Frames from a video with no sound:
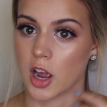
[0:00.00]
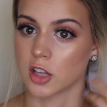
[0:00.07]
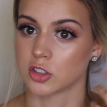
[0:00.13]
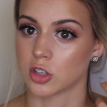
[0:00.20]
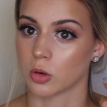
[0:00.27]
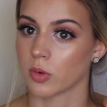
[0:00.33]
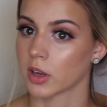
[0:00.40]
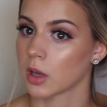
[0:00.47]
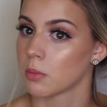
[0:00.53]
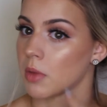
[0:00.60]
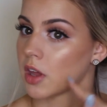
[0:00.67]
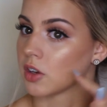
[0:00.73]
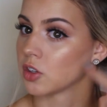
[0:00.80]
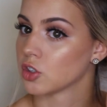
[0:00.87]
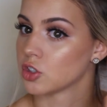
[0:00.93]
I don't
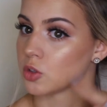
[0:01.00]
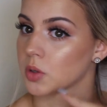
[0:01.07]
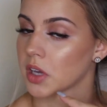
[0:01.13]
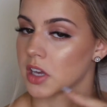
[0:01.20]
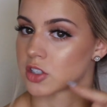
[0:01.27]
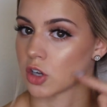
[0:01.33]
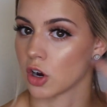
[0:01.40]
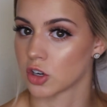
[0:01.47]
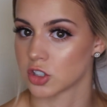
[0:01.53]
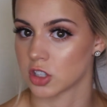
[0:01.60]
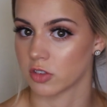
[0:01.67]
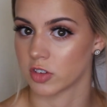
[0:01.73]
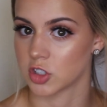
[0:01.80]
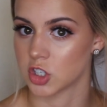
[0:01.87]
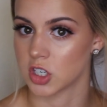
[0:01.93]
recommend doing as harsh
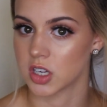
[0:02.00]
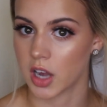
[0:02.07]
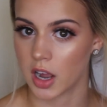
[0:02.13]
of a cheek